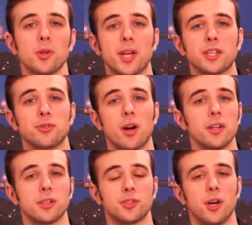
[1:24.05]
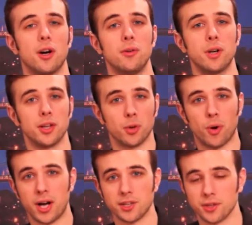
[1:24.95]
Electronics Show,
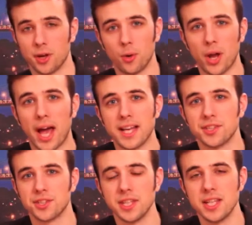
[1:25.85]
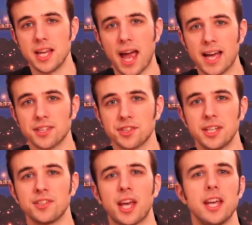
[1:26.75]
otherwise known as CES,
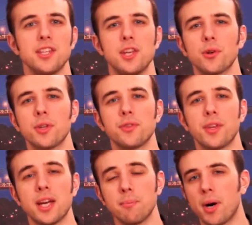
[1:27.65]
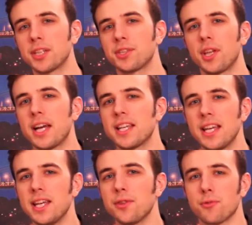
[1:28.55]
is a yearly thing much like
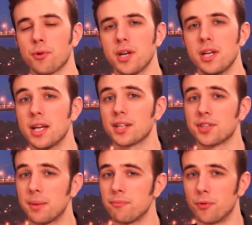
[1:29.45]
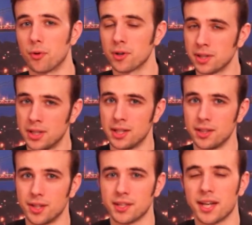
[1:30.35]
E3 except for
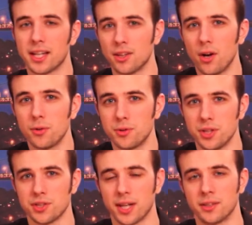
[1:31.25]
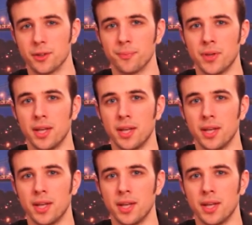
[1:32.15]
the technology sector.